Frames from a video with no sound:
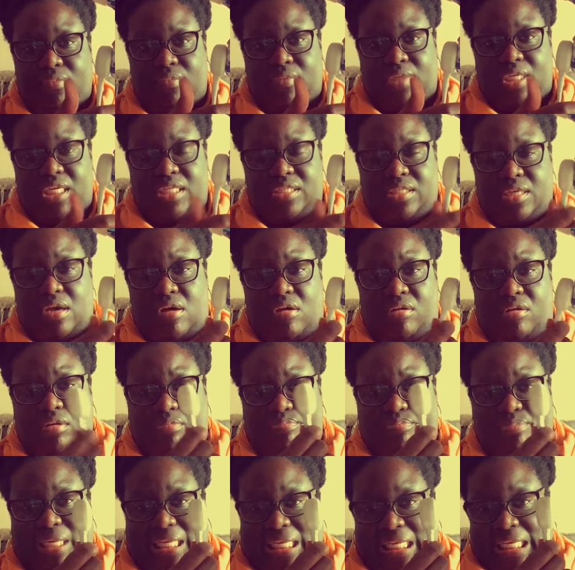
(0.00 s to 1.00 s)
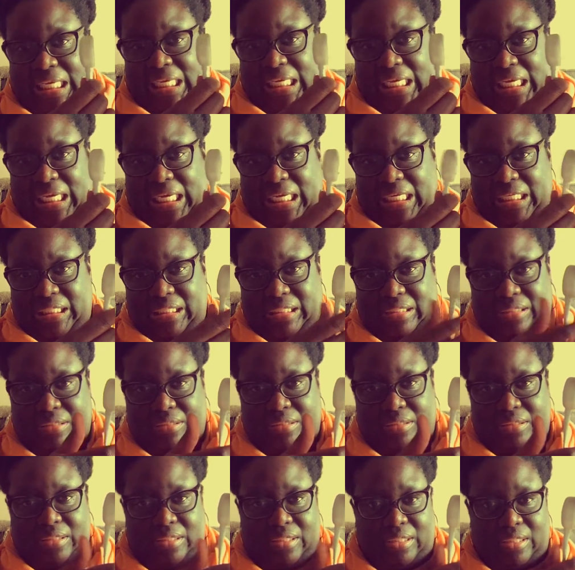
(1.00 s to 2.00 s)
It's called a plink,
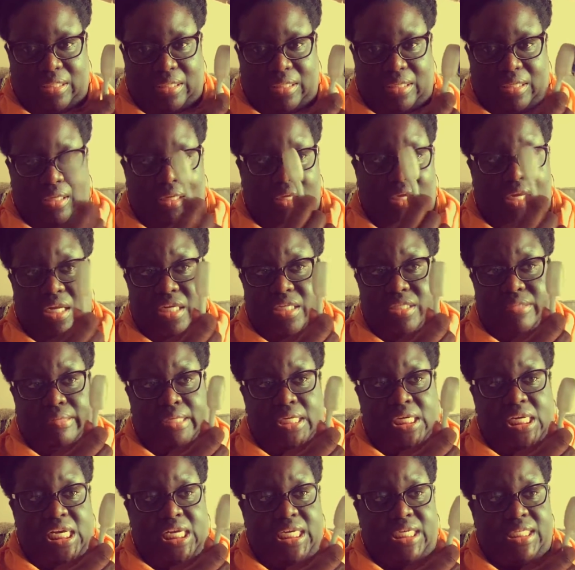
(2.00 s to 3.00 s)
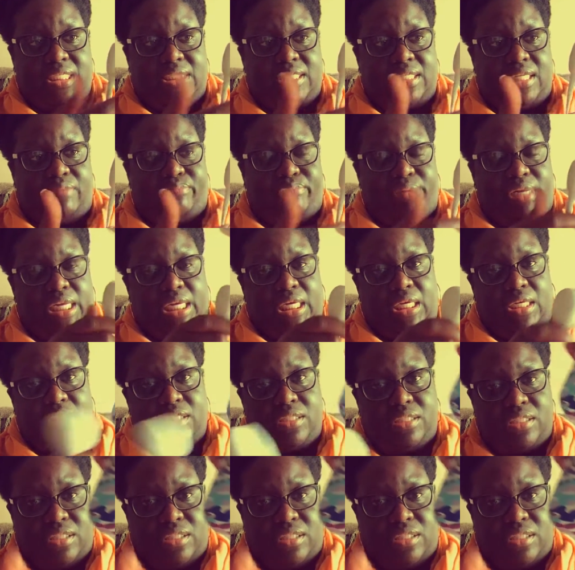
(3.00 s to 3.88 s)
and that's what it does. It plinks.